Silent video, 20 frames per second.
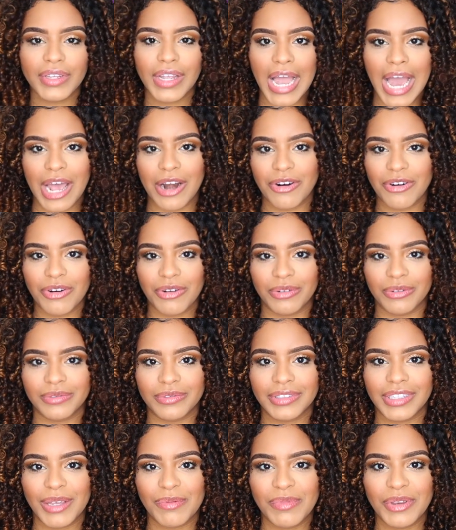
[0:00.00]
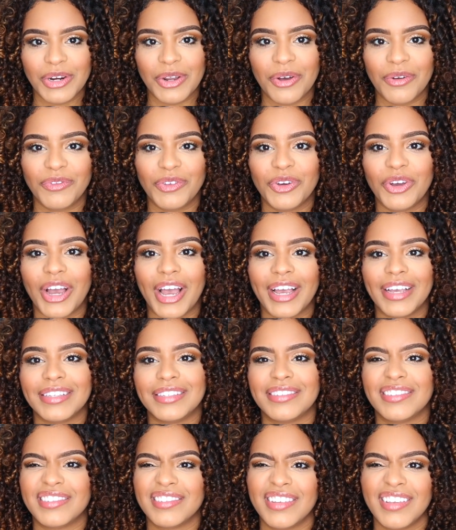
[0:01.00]
I don't know, let me know if you
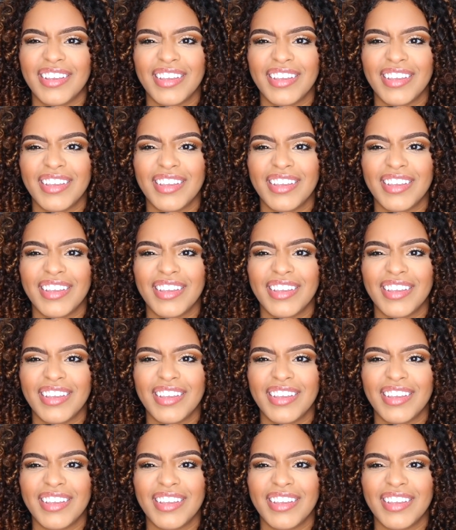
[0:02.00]
guys